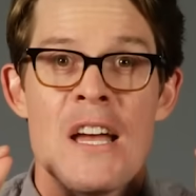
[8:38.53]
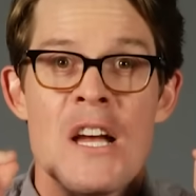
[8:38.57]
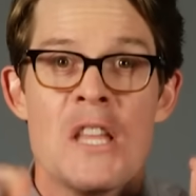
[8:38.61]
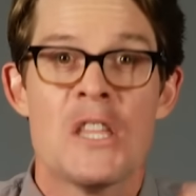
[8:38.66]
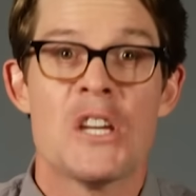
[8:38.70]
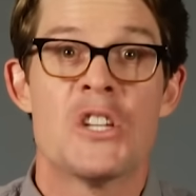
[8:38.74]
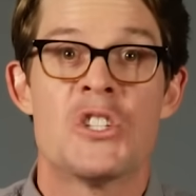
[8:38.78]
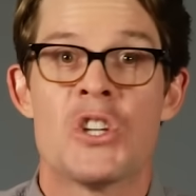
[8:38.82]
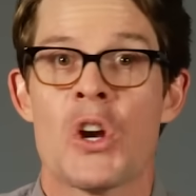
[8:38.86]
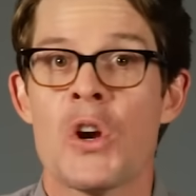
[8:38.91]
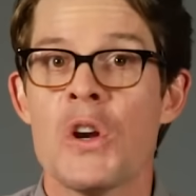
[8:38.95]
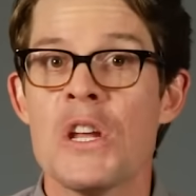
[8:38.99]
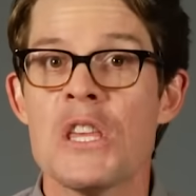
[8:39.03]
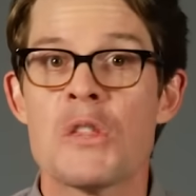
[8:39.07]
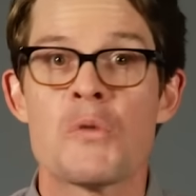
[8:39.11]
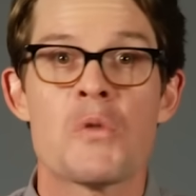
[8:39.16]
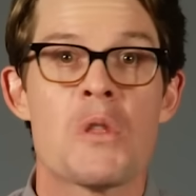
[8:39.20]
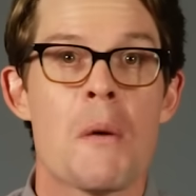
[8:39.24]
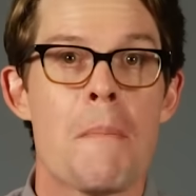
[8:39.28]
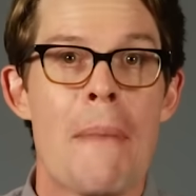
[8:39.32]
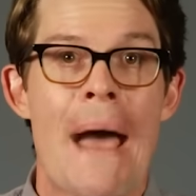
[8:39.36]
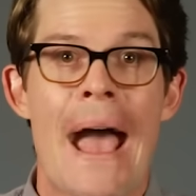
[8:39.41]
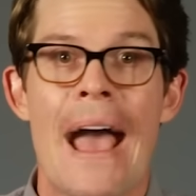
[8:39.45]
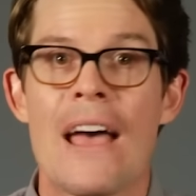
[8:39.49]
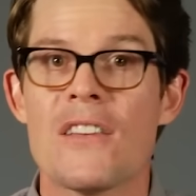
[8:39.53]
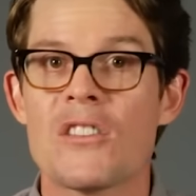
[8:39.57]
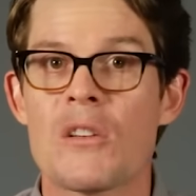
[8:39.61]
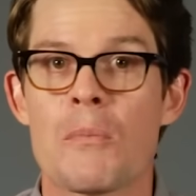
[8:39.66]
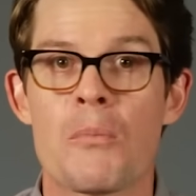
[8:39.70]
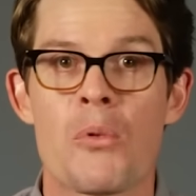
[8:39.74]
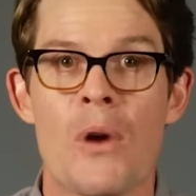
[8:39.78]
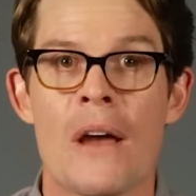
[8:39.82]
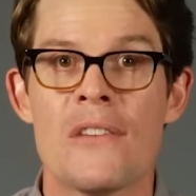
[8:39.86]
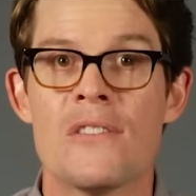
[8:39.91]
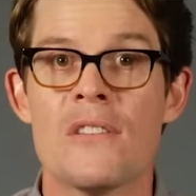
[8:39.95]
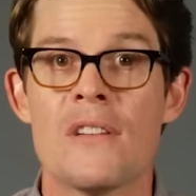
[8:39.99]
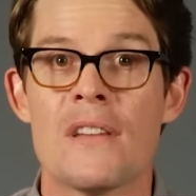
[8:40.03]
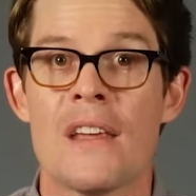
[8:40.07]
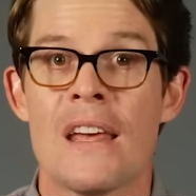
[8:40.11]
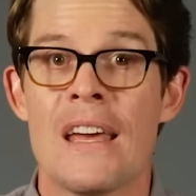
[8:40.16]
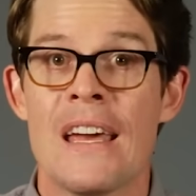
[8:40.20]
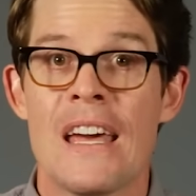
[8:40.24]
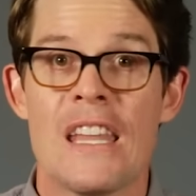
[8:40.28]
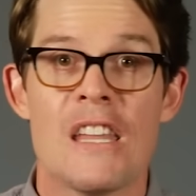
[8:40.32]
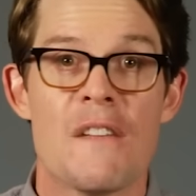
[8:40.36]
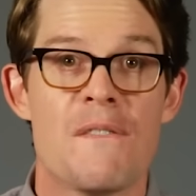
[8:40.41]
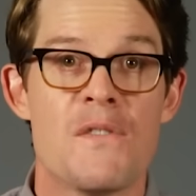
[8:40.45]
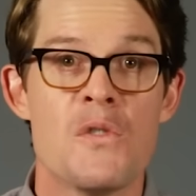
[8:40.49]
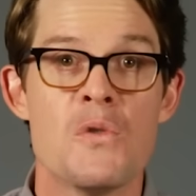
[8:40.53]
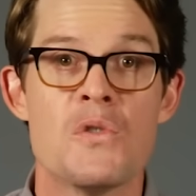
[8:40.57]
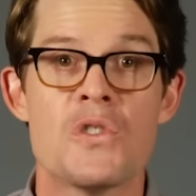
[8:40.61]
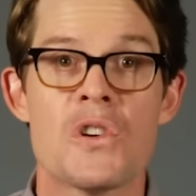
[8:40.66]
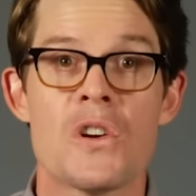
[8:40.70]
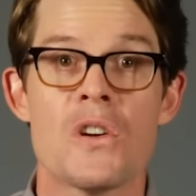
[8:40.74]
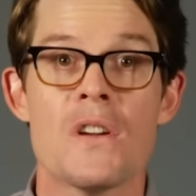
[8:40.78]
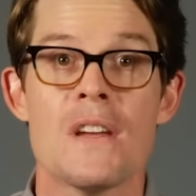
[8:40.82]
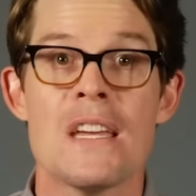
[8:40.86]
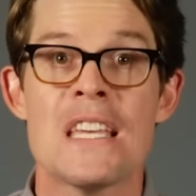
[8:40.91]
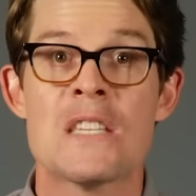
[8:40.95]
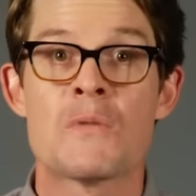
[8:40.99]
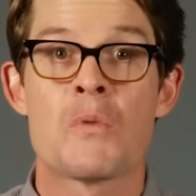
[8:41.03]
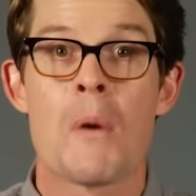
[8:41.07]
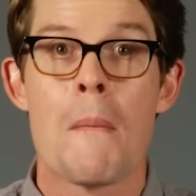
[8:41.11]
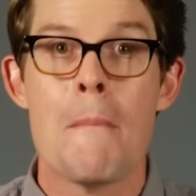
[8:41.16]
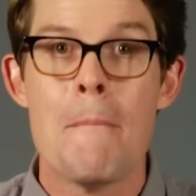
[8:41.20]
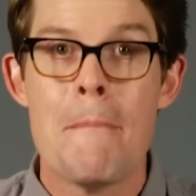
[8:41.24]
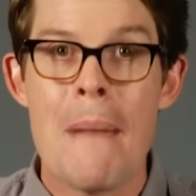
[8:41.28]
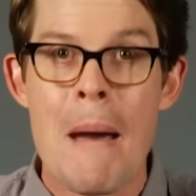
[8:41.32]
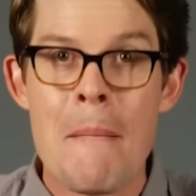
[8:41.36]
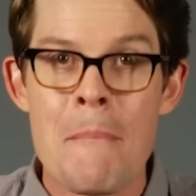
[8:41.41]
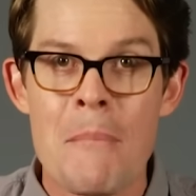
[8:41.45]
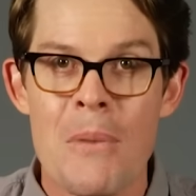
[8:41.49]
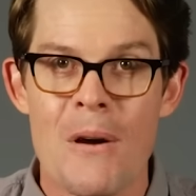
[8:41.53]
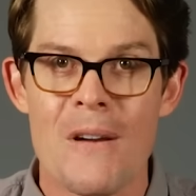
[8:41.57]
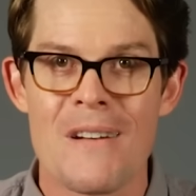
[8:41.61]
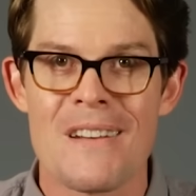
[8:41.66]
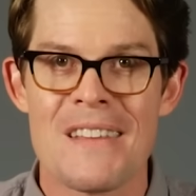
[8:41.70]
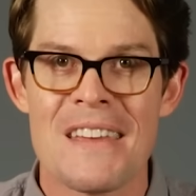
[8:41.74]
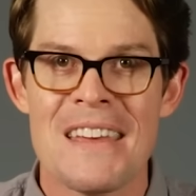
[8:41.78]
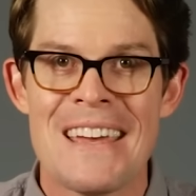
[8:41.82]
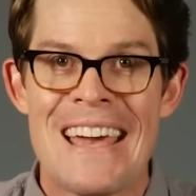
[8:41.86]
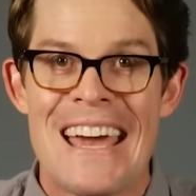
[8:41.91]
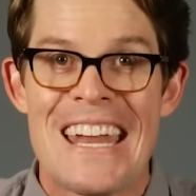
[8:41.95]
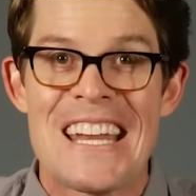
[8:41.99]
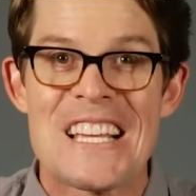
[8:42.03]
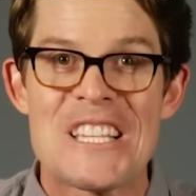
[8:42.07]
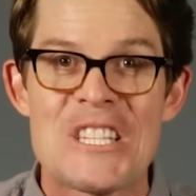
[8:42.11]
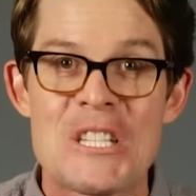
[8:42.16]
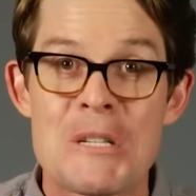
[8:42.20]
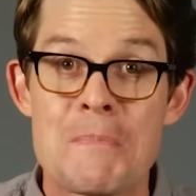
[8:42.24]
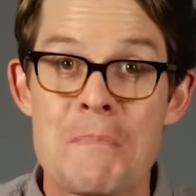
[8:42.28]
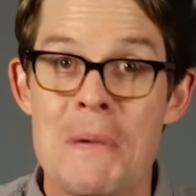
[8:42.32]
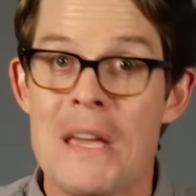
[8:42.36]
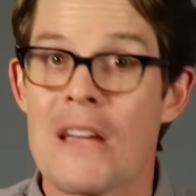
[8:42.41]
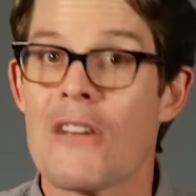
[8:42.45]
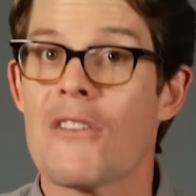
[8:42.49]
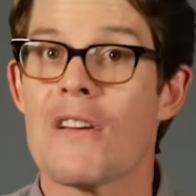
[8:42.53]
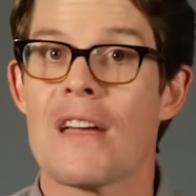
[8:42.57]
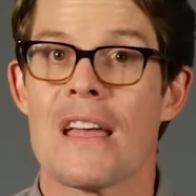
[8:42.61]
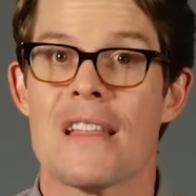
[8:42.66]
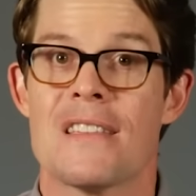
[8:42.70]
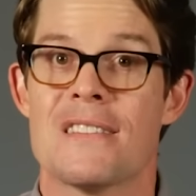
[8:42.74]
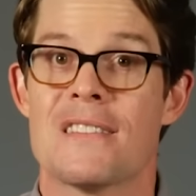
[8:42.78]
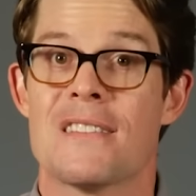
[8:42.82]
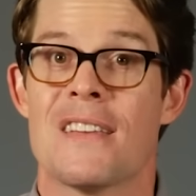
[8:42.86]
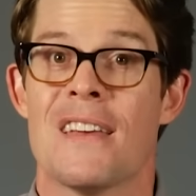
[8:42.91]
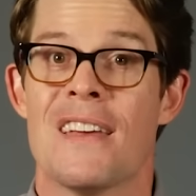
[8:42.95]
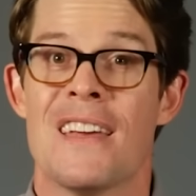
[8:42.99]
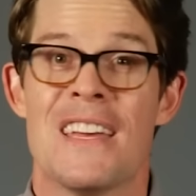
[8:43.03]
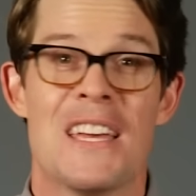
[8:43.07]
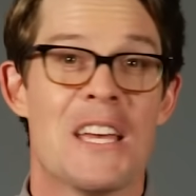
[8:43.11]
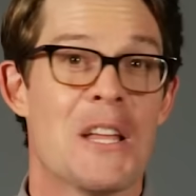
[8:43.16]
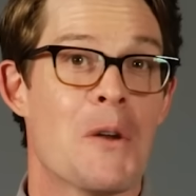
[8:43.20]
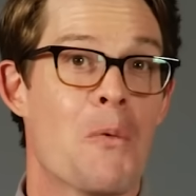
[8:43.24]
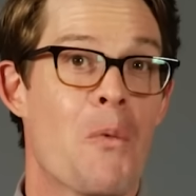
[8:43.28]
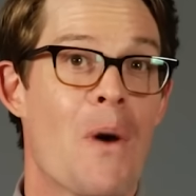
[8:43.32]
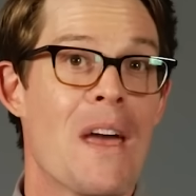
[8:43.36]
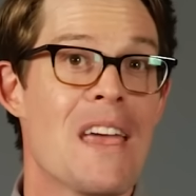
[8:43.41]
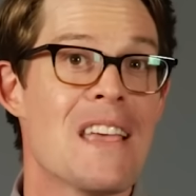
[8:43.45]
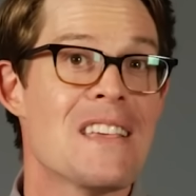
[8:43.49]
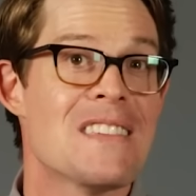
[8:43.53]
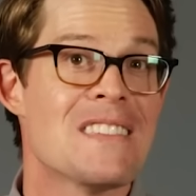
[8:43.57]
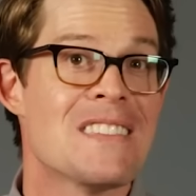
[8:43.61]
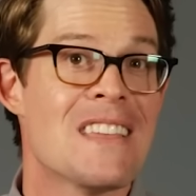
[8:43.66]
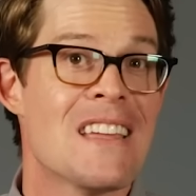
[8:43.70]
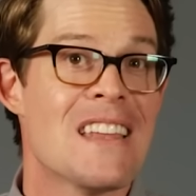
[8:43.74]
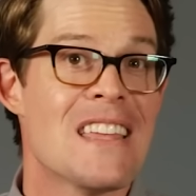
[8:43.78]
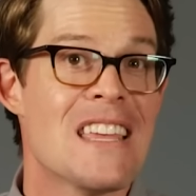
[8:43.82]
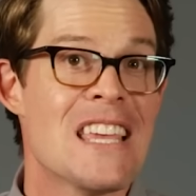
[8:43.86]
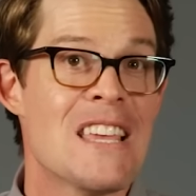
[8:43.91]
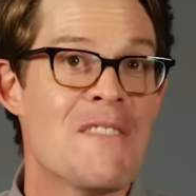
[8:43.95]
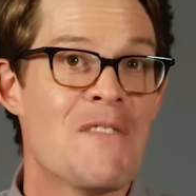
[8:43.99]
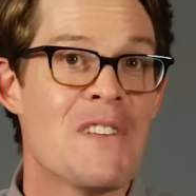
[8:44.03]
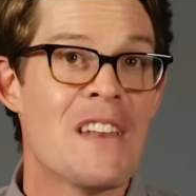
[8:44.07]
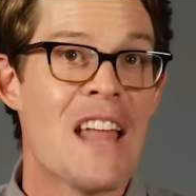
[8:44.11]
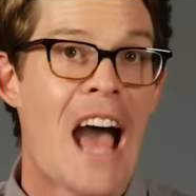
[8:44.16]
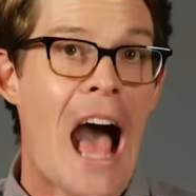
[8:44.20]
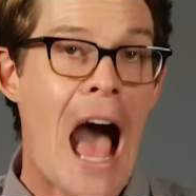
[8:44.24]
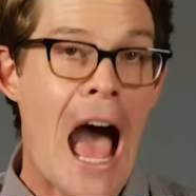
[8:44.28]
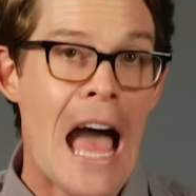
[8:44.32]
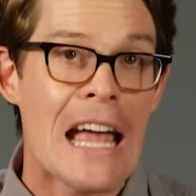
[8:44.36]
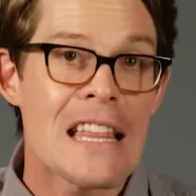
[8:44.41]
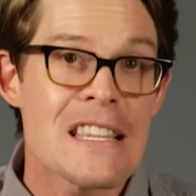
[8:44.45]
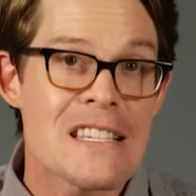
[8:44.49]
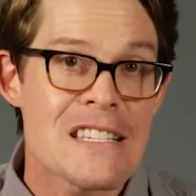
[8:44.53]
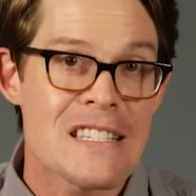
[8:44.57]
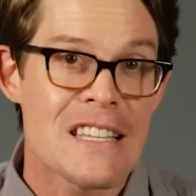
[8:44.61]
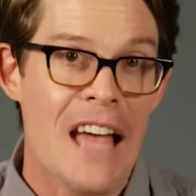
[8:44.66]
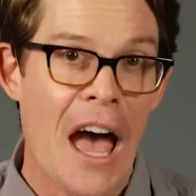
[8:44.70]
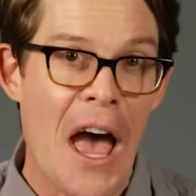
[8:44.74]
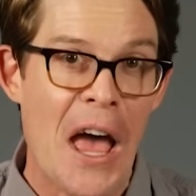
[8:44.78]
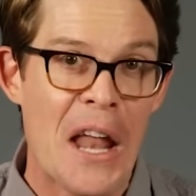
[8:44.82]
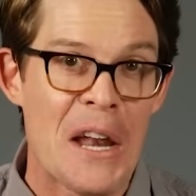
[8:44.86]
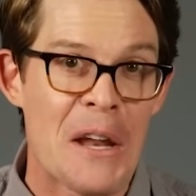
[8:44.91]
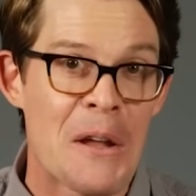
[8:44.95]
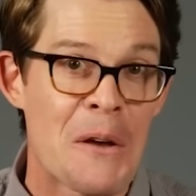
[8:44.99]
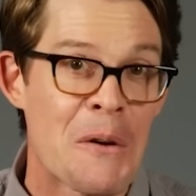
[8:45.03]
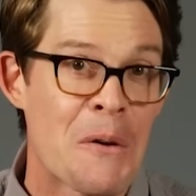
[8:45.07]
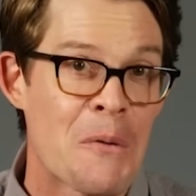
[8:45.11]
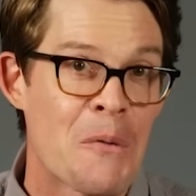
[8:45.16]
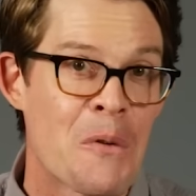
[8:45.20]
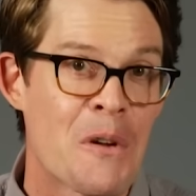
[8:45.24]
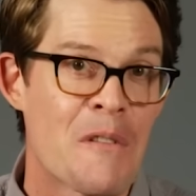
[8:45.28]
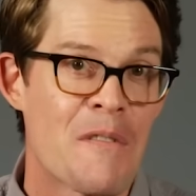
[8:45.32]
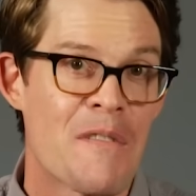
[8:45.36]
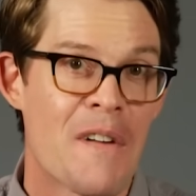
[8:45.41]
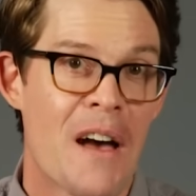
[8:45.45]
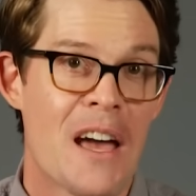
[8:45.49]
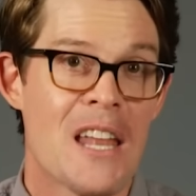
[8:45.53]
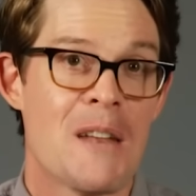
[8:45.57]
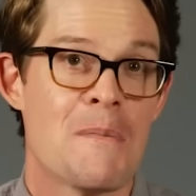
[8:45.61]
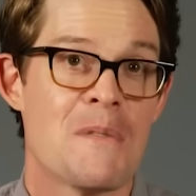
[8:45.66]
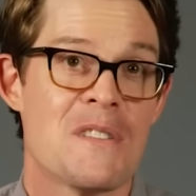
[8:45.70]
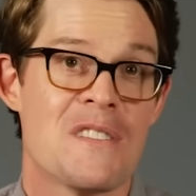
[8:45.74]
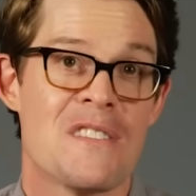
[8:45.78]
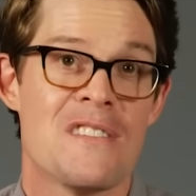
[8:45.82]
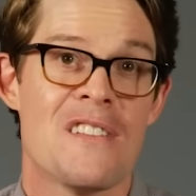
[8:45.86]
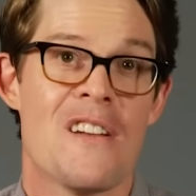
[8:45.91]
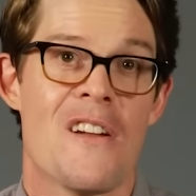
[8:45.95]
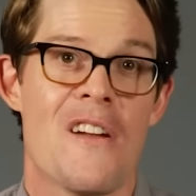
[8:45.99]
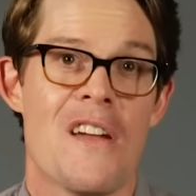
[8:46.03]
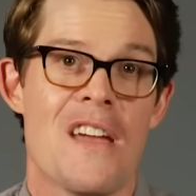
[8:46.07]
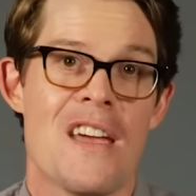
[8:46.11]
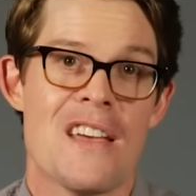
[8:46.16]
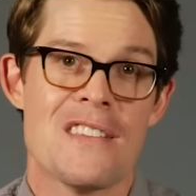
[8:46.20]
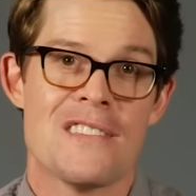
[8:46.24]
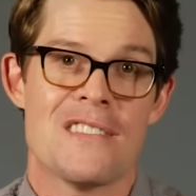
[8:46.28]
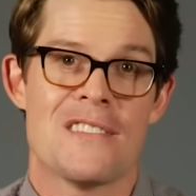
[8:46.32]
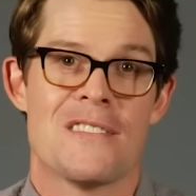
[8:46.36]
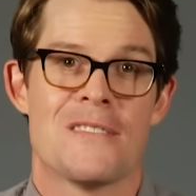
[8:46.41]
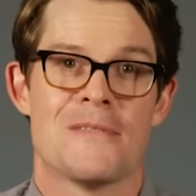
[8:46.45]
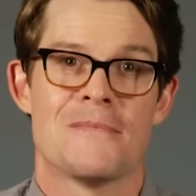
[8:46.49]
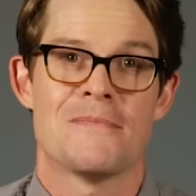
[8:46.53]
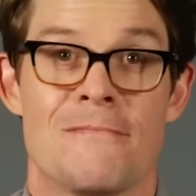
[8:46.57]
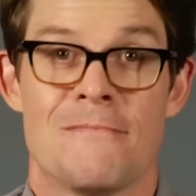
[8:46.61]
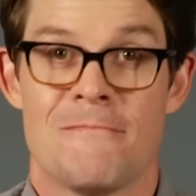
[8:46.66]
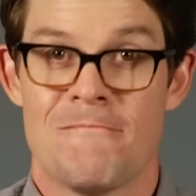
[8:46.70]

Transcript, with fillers: the journey through the past, present, and the future is remembered and experienced in ways that even Einstein would find mysterious.